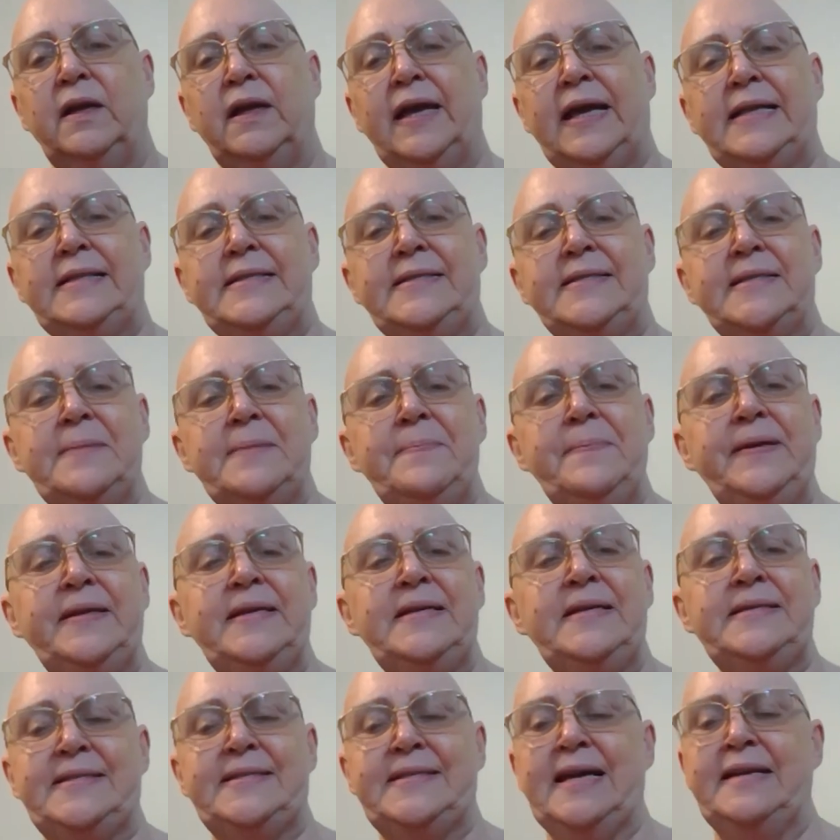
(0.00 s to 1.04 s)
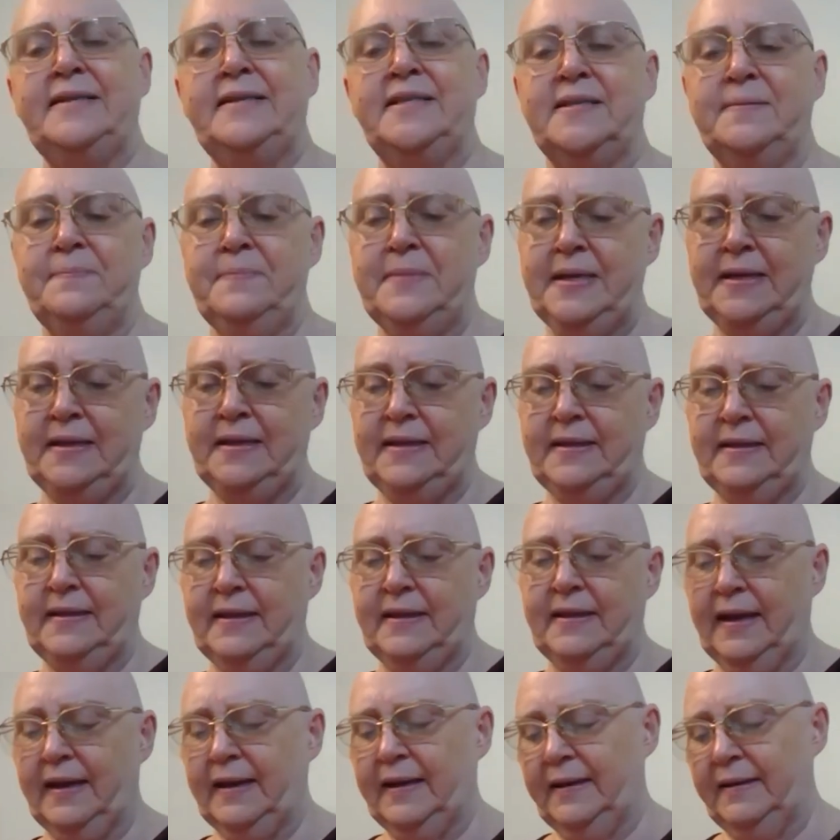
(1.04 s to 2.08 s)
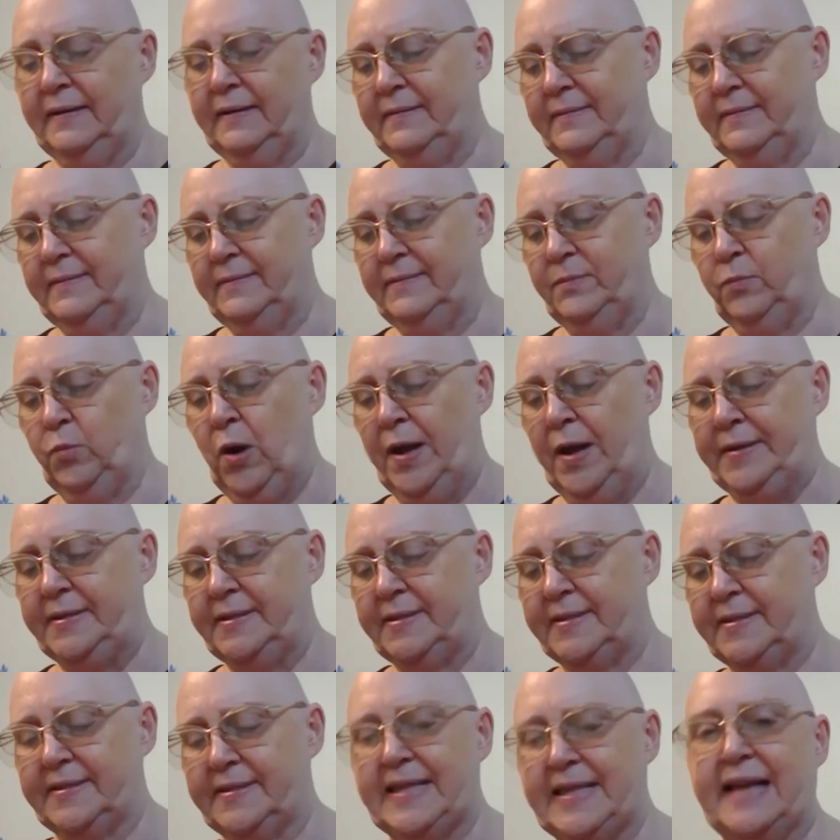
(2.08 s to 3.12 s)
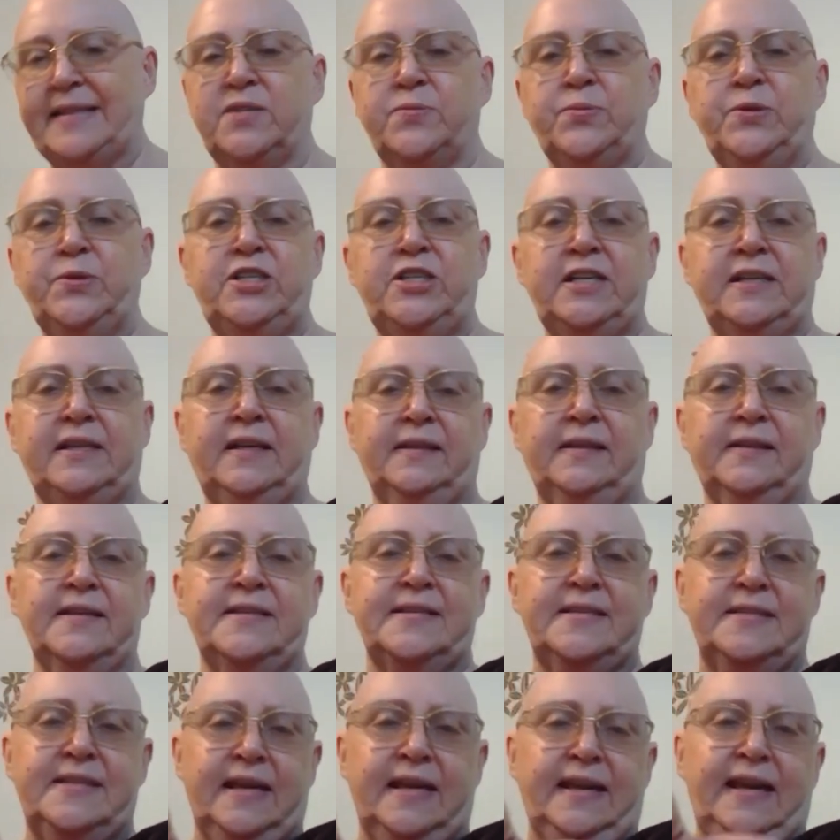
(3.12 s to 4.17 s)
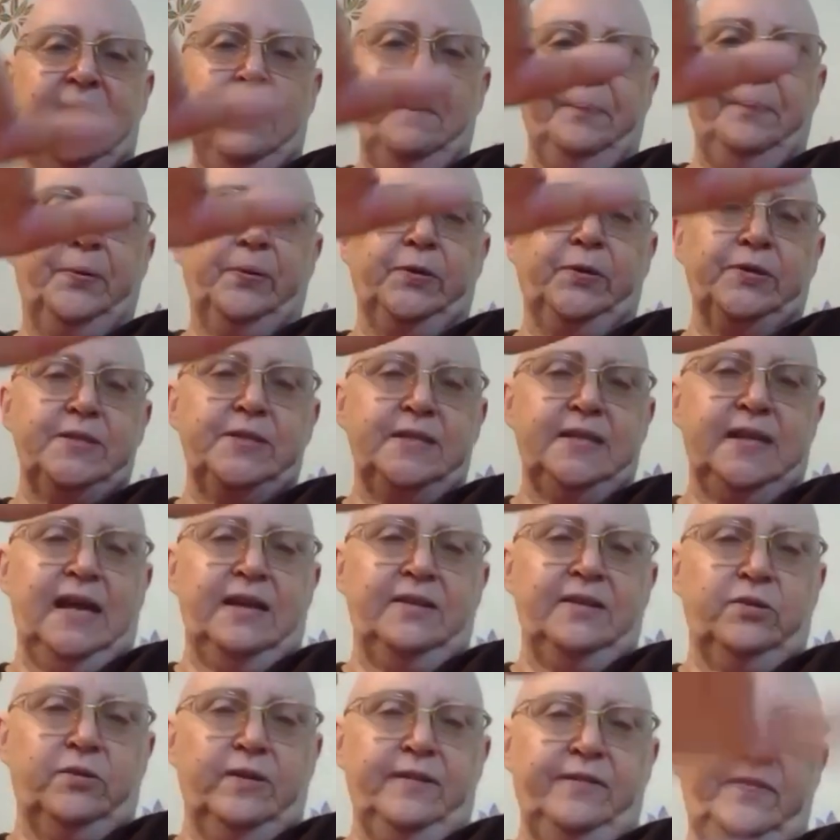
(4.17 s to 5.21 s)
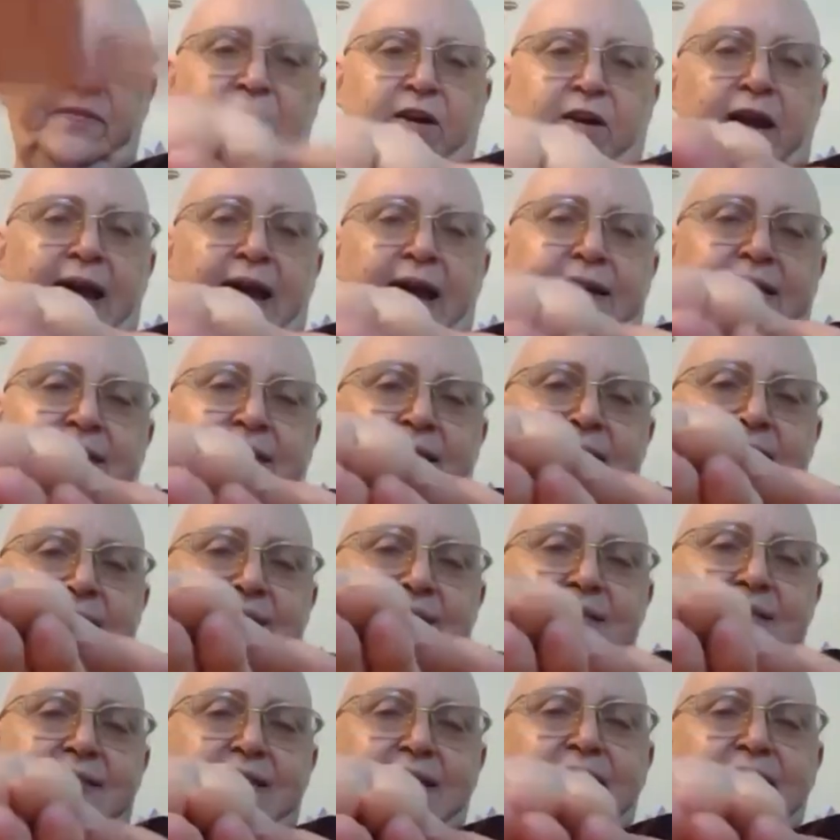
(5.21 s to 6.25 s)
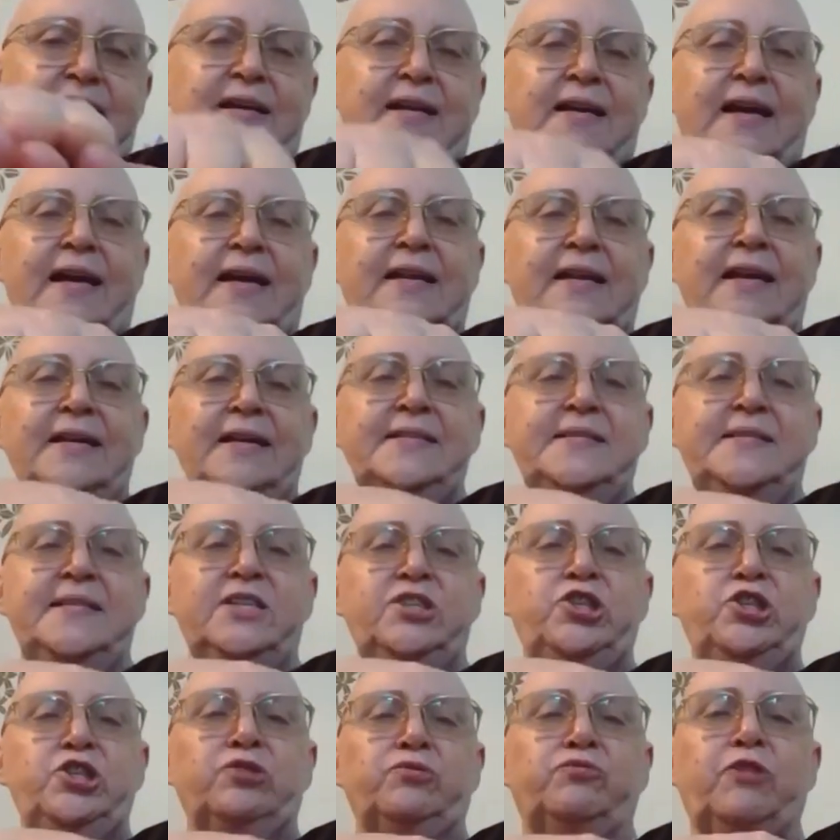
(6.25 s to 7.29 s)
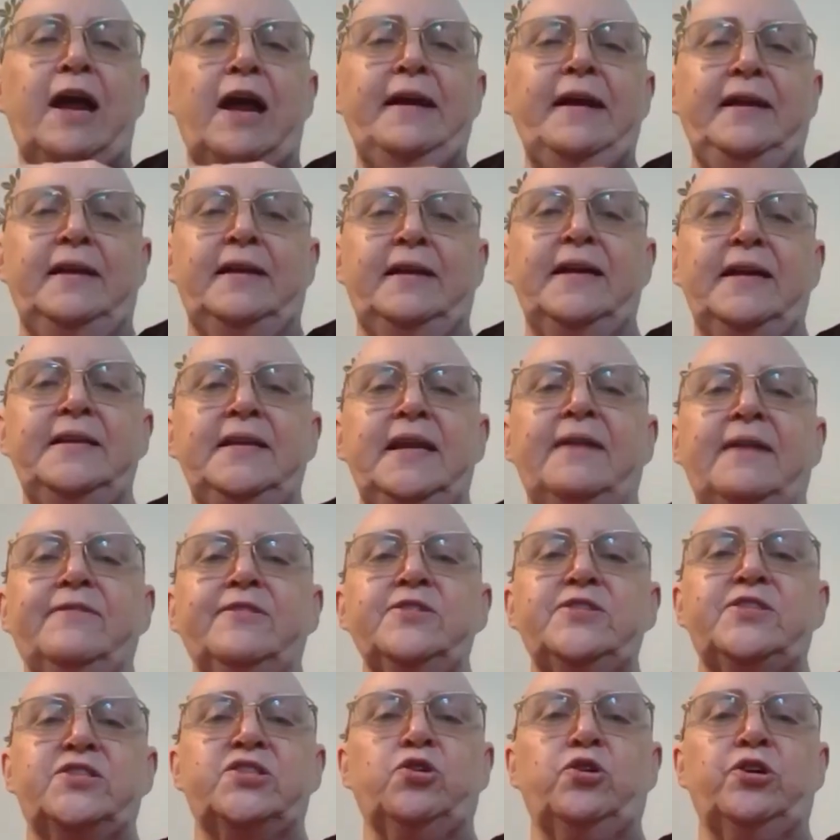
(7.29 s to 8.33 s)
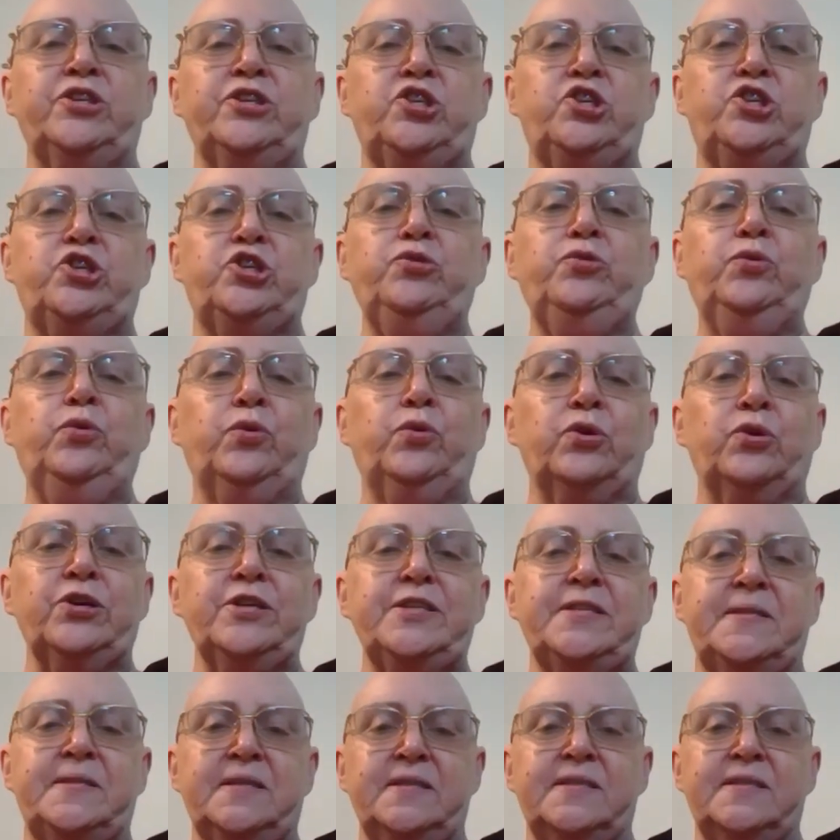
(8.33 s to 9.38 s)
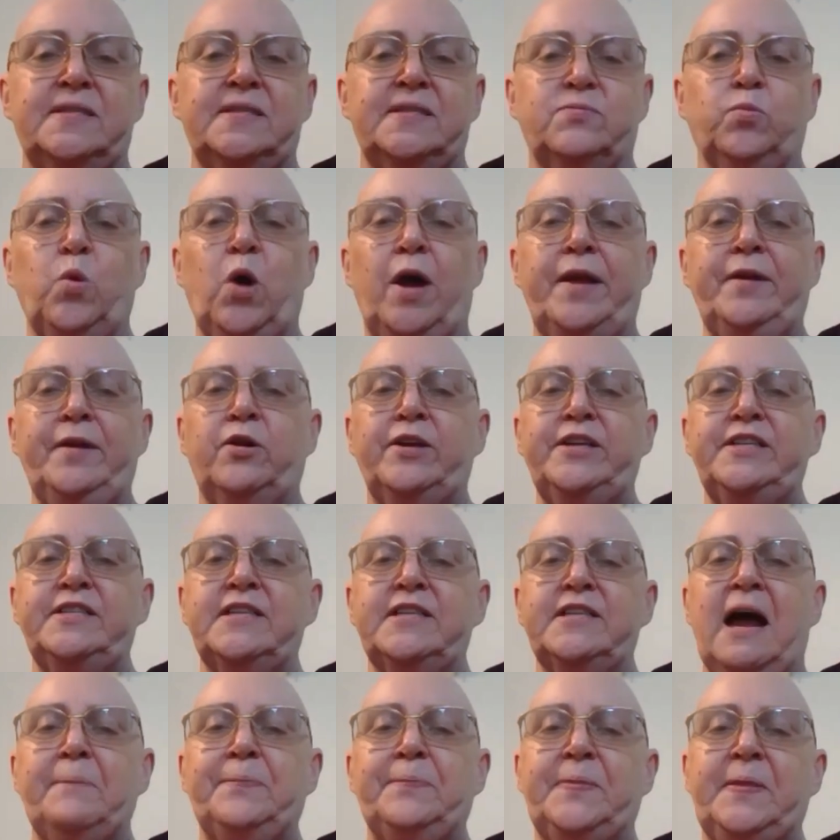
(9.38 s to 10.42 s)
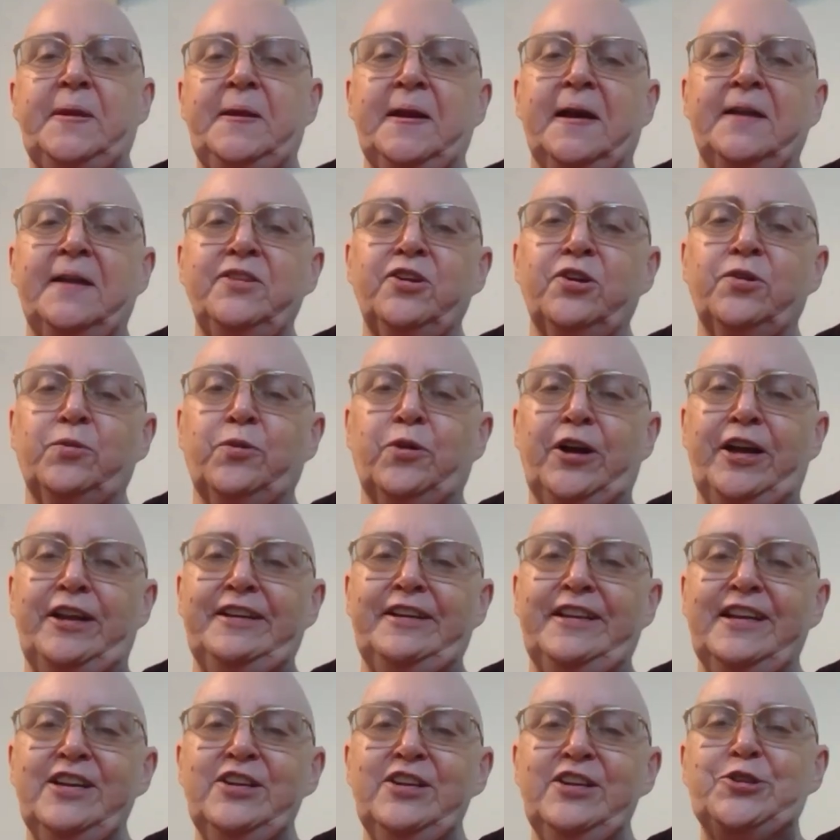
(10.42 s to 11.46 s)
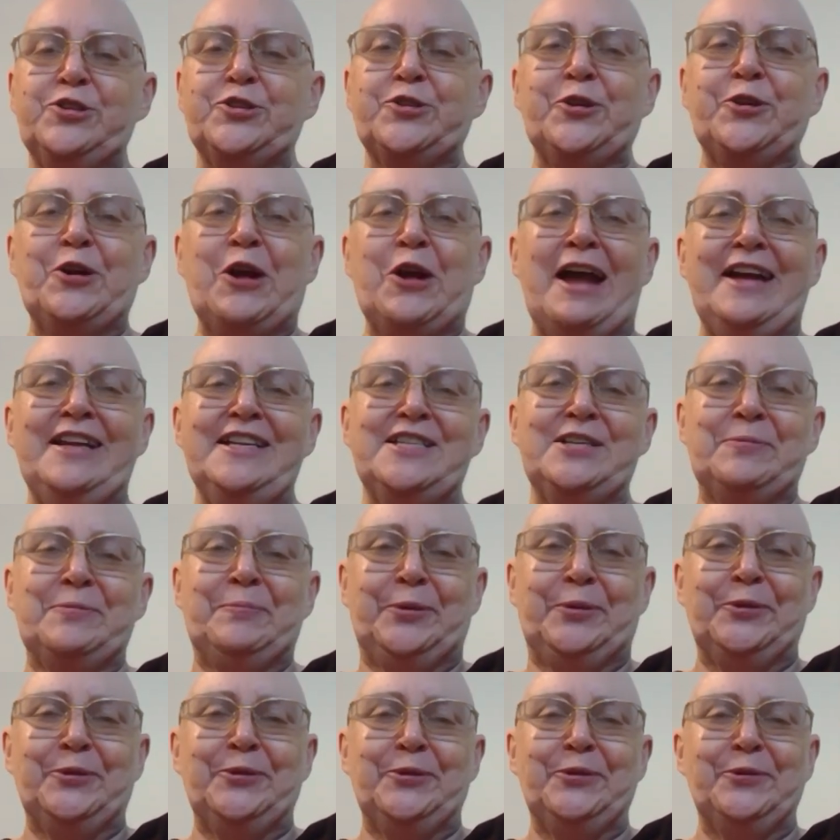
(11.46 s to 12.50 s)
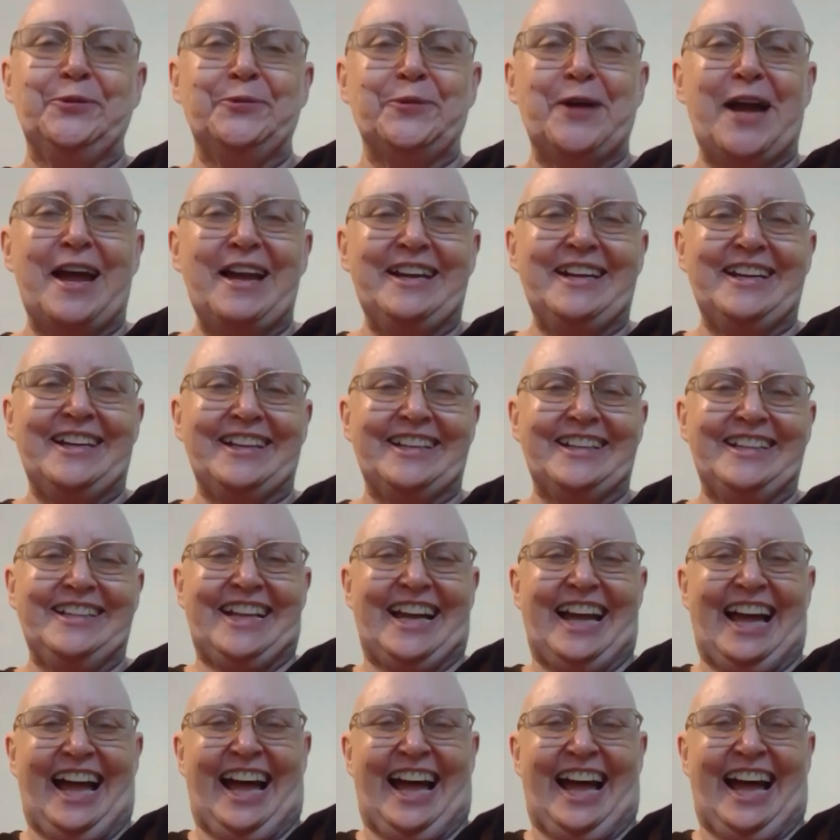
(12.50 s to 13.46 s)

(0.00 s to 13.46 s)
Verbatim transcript: And somebody said to me uh, once, that's ridiculous. They can't pull together if they're like this. And I said, you're right. I never saw two horses, one on top of the other one, try to pull the wagon.